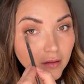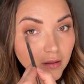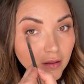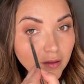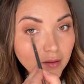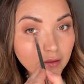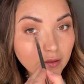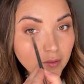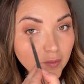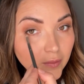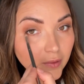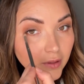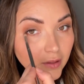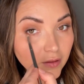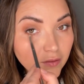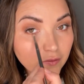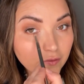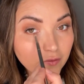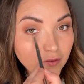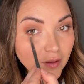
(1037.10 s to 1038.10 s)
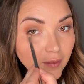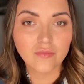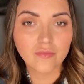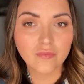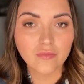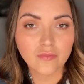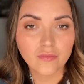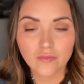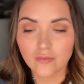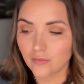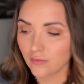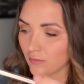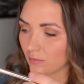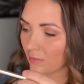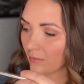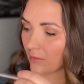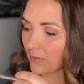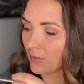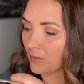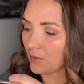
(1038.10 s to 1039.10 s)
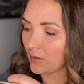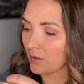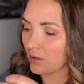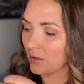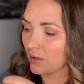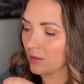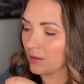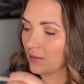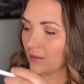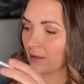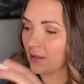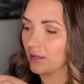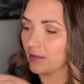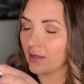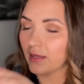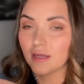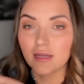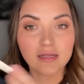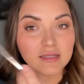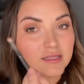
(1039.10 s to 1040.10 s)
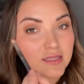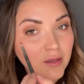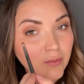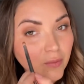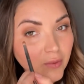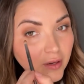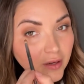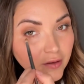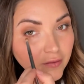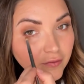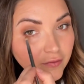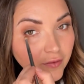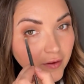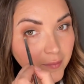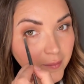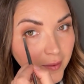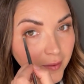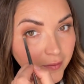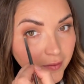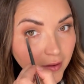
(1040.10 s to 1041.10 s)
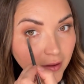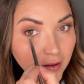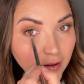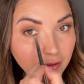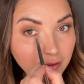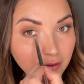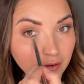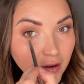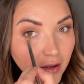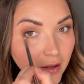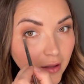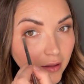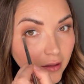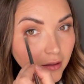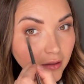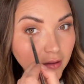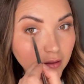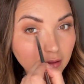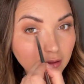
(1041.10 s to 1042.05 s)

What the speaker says: And then we're going to frame it. And then, like I said, we're going to frame out that other eye